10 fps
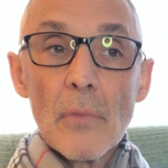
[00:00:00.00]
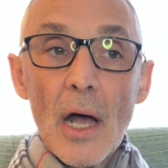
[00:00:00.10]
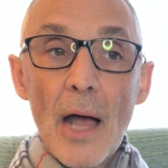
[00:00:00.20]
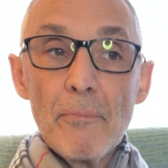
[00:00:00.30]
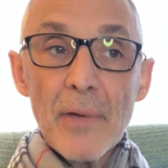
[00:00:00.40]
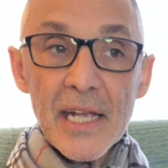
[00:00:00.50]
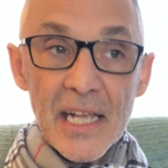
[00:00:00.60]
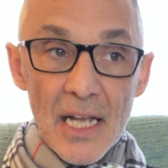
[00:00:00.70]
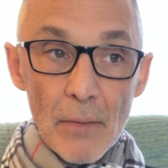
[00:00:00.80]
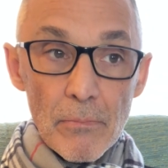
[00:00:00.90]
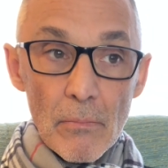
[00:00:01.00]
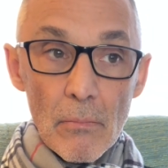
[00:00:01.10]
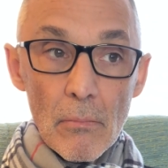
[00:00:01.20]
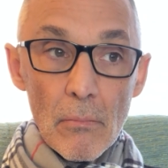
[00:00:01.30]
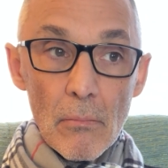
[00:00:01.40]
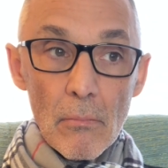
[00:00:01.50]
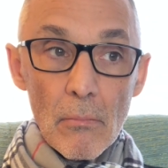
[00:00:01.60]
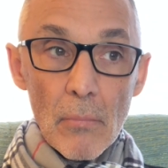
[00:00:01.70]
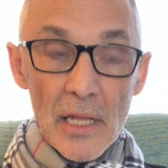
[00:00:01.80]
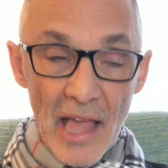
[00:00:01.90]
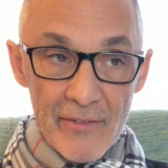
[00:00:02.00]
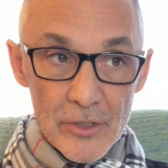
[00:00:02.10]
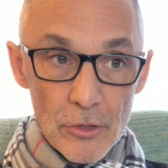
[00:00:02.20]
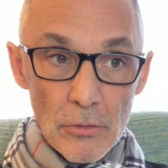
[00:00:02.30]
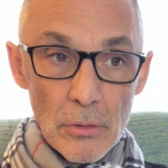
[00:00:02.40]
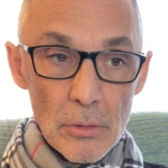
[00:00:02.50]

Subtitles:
I'm picking up lavender,